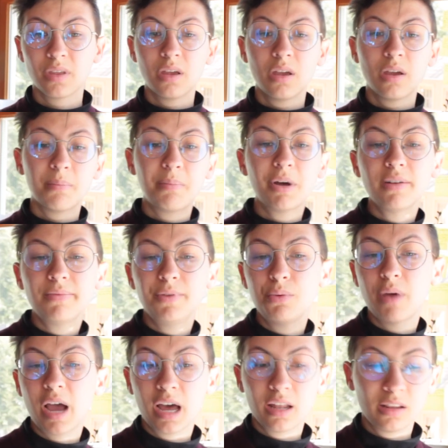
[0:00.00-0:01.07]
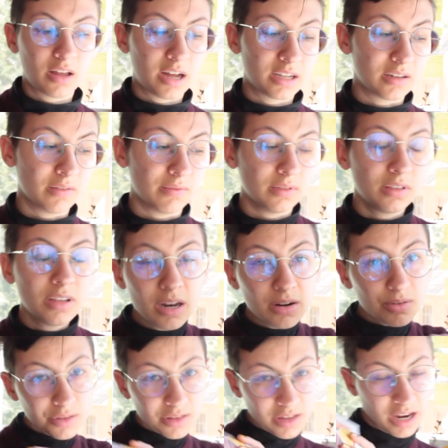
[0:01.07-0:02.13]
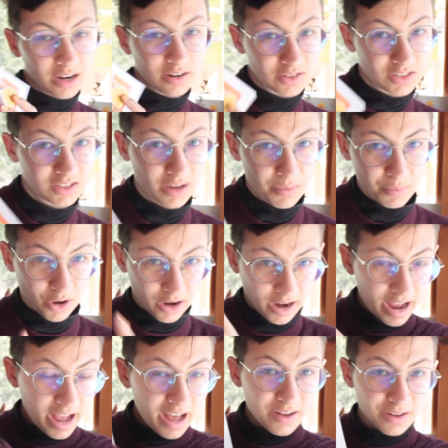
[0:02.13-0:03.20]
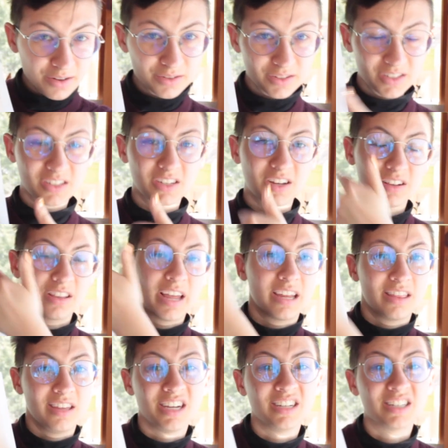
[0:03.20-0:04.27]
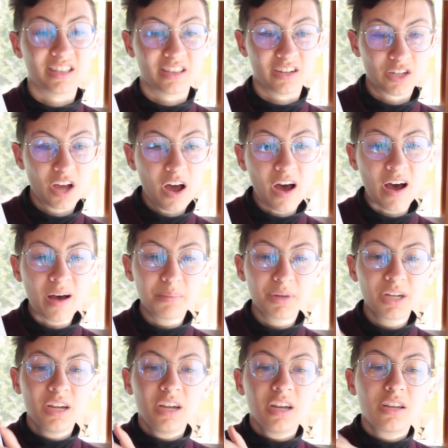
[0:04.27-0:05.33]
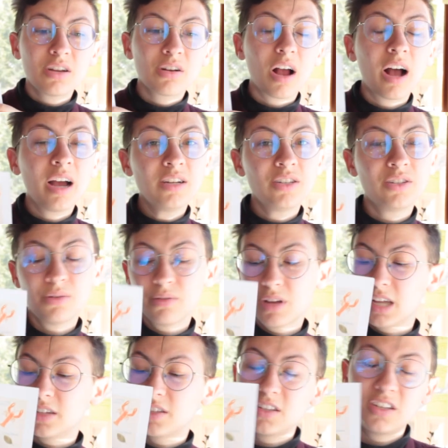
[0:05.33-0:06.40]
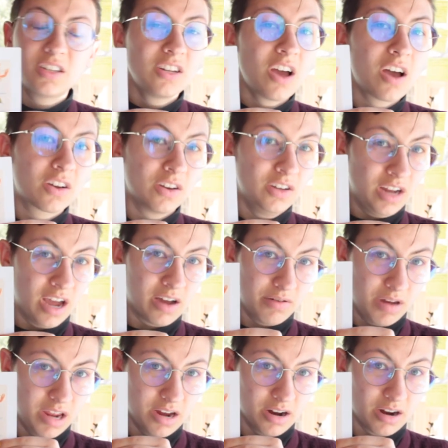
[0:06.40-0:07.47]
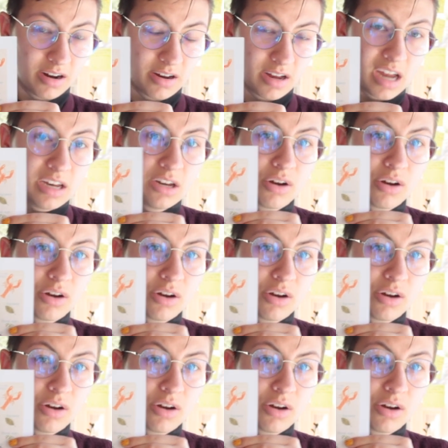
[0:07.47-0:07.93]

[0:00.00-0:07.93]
But if you add lots of little things somewhere else, like these at the top, your eyes don't get stuck down here, and you're